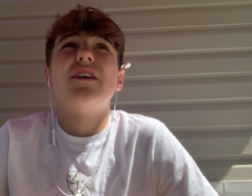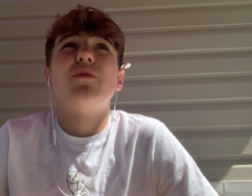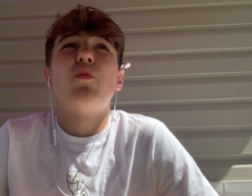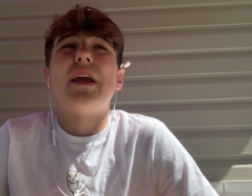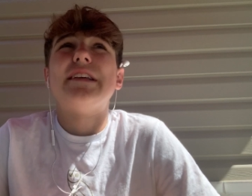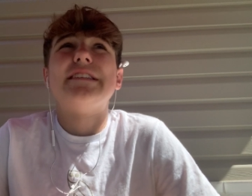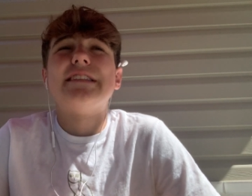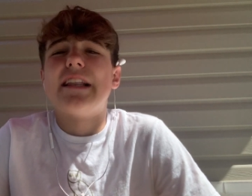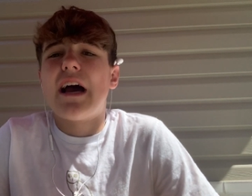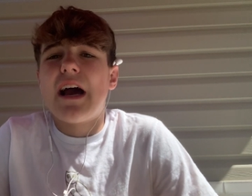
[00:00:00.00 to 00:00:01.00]
ways
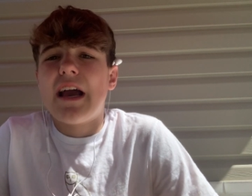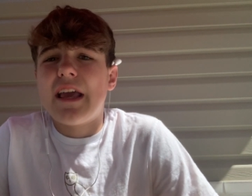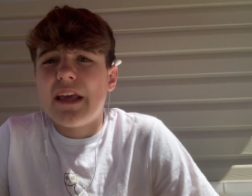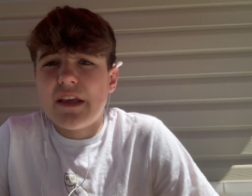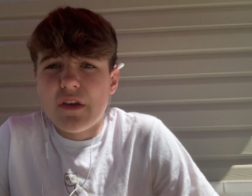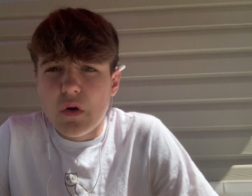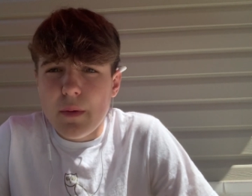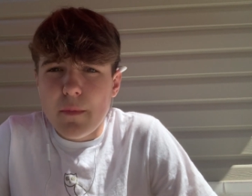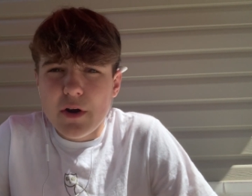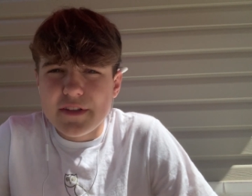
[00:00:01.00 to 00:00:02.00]
that I got
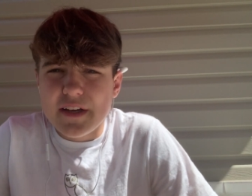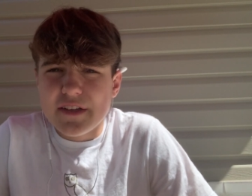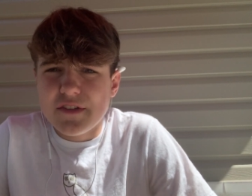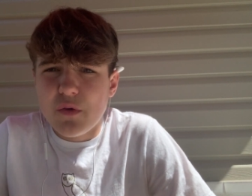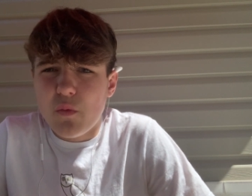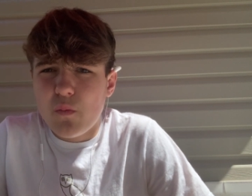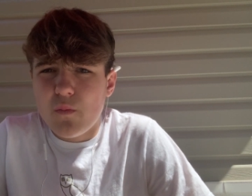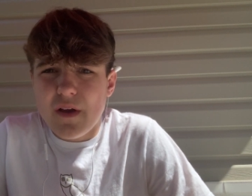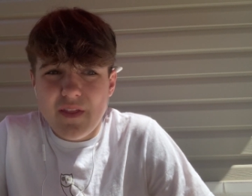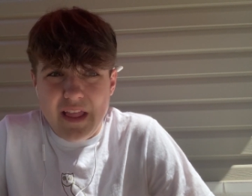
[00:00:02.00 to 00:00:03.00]
monetized
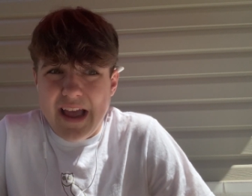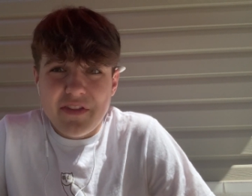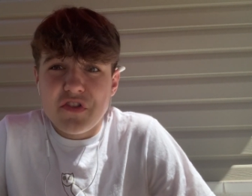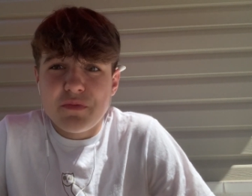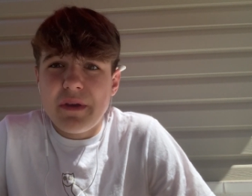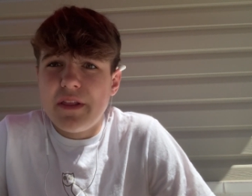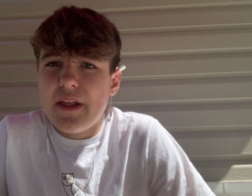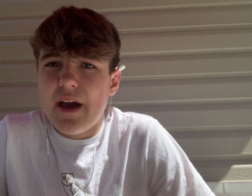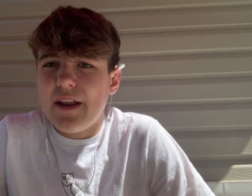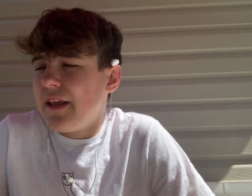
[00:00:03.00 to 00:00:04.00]
at the speed
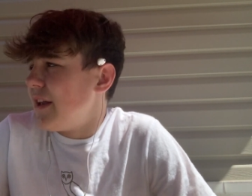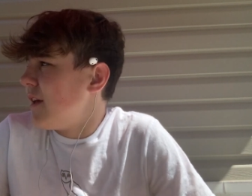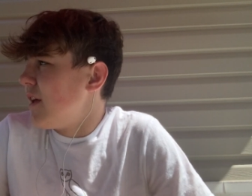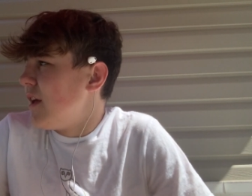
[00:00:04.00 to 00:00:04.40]
that I did.